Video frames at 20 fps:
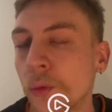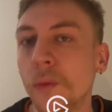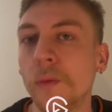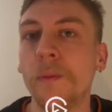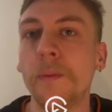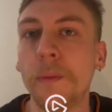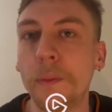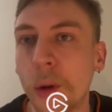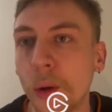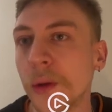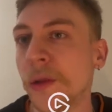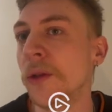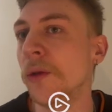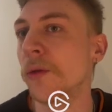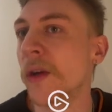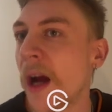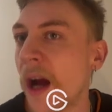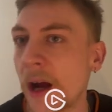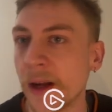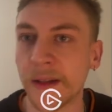put new
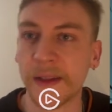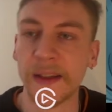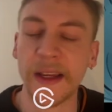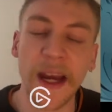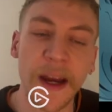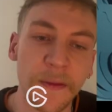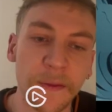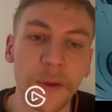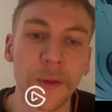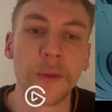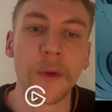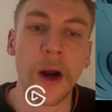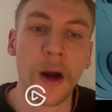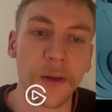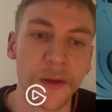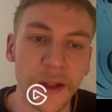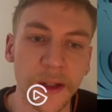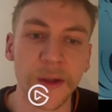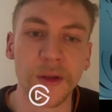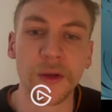cards every
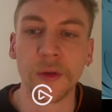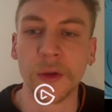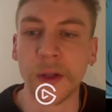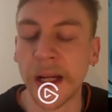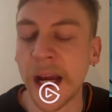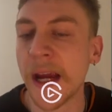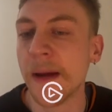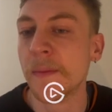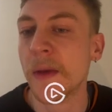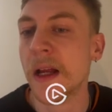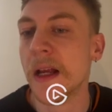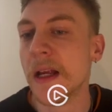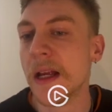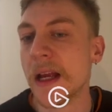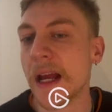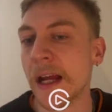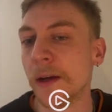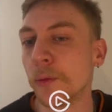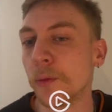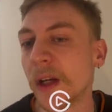round into the game,
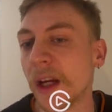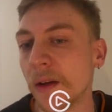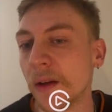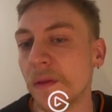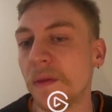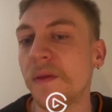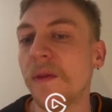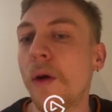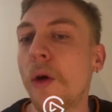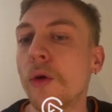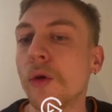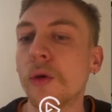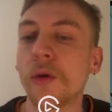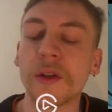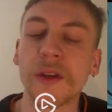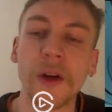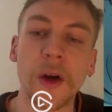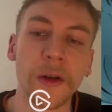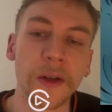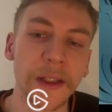and we can focus
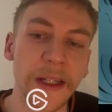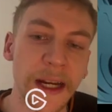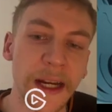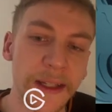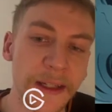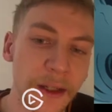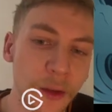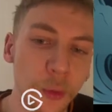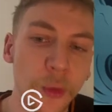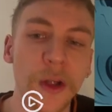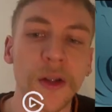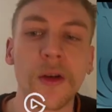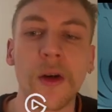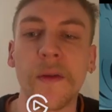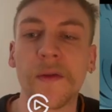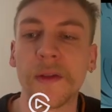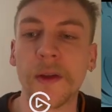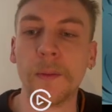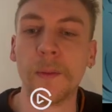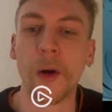on getting rid
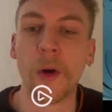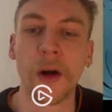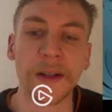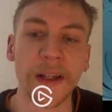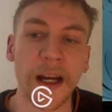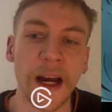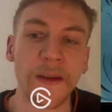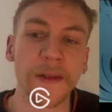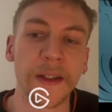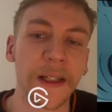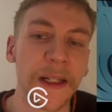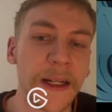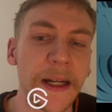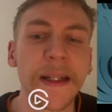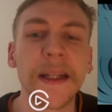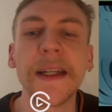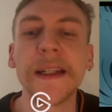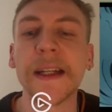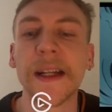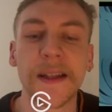of the board after that. I
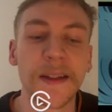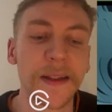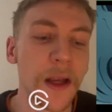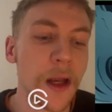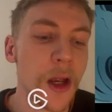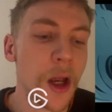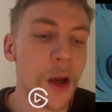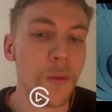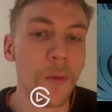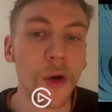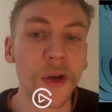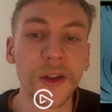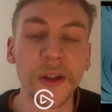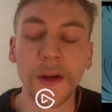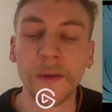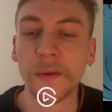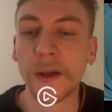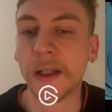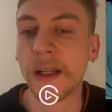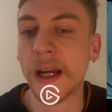think that's most
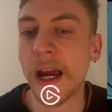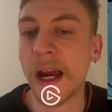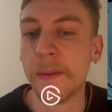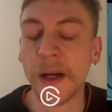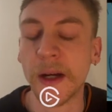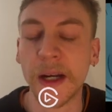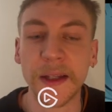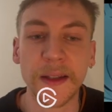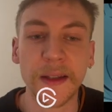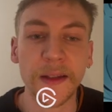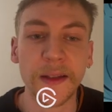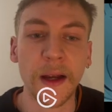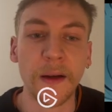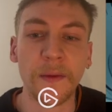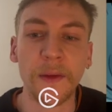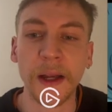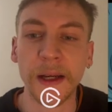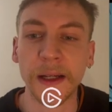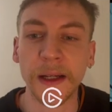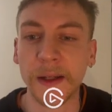of the time against stuff
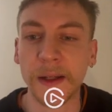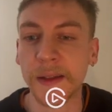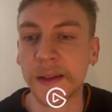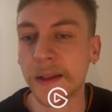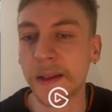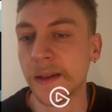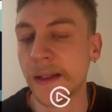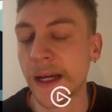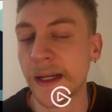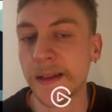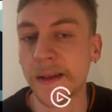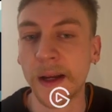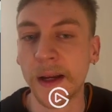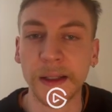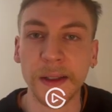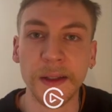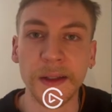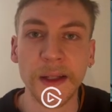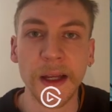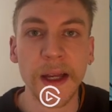like this, decks like
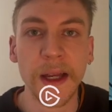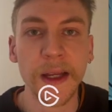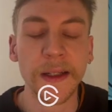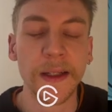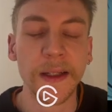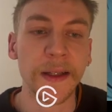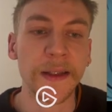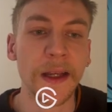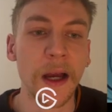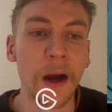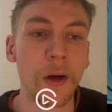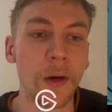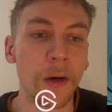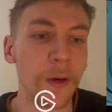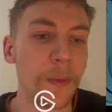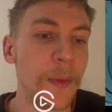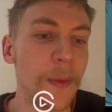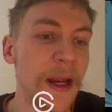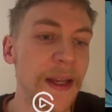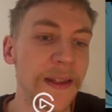this, that's our
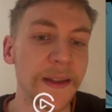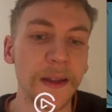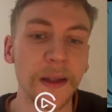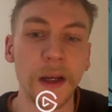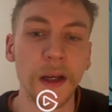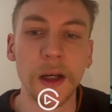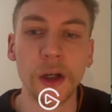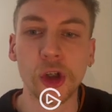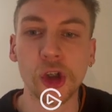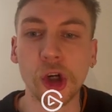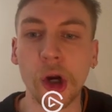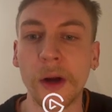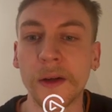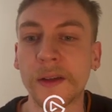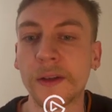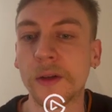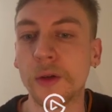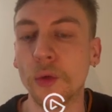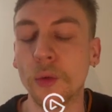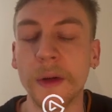best
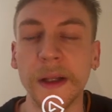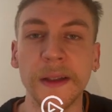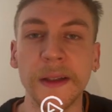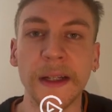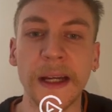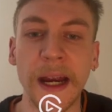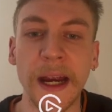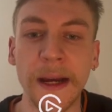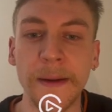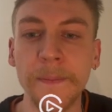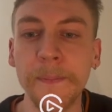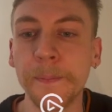shot to win the game.